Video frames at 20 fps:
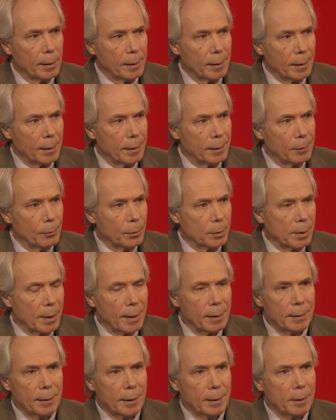And he was
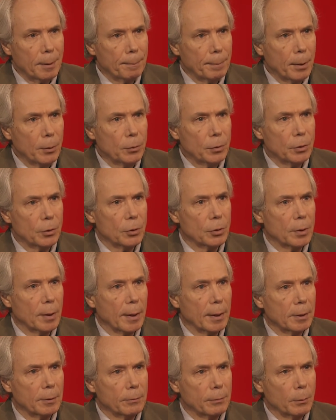kind of like the poster
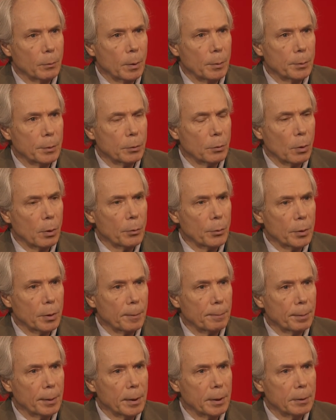child for what was wrong with the
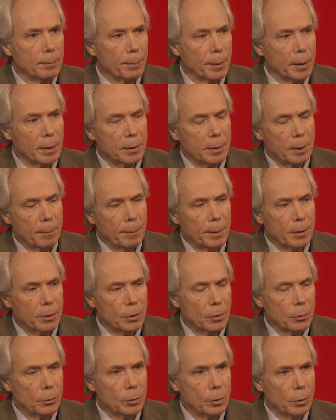place, because he'd been
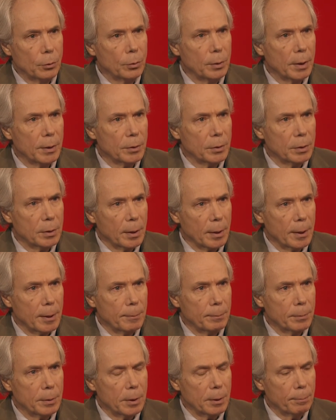sued 24
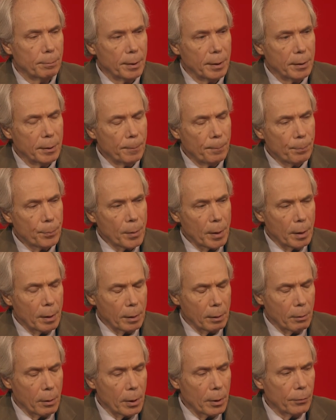times, he'd been a
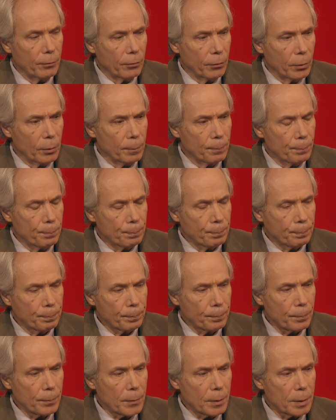guard for
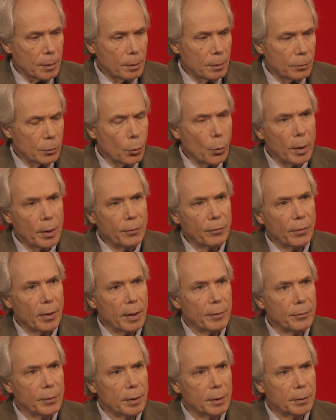
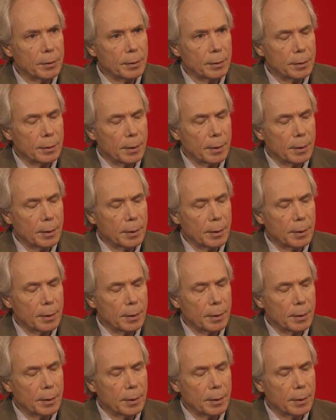25 years,